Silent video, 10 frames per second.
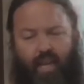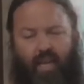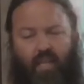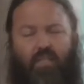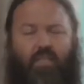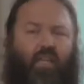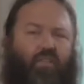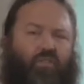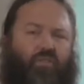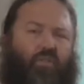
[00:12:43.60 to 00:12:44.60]

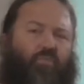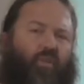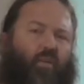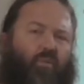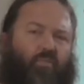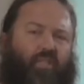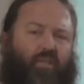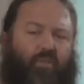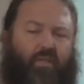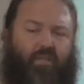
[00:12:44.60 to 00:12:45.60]
answer to the problems that
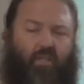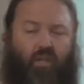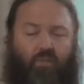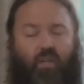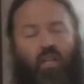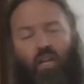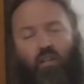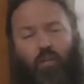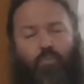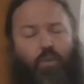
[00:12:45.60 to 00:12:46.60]
have been solved.
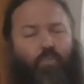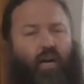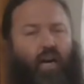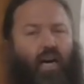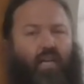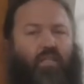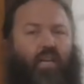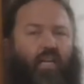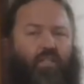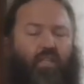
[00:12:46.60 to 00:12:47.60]
A lot of people ask,
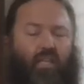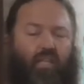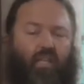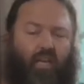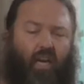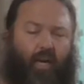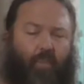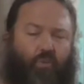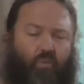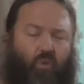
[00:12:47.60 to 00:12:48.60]
actually,
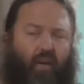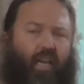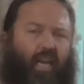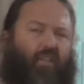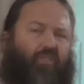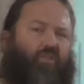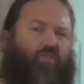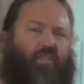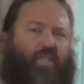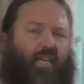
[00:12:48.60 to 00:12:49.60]
why hadn't the
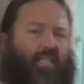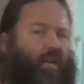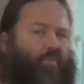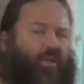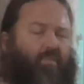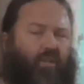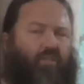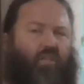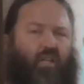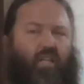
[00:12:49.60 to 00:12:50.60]
Crusades happened
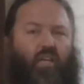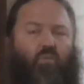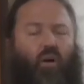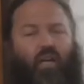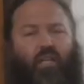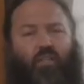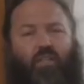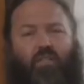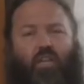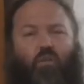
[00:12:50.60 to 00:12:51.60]
much earlier? Why did
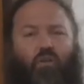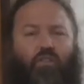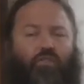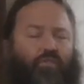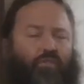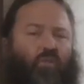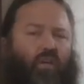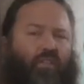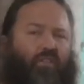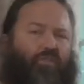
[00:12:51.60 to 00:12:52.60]
this go on for
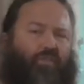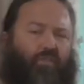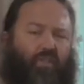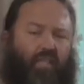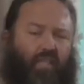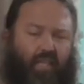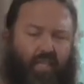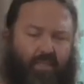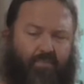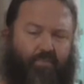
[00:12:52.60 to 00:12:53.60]
450
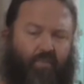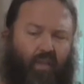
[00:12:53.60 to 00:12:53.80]
years?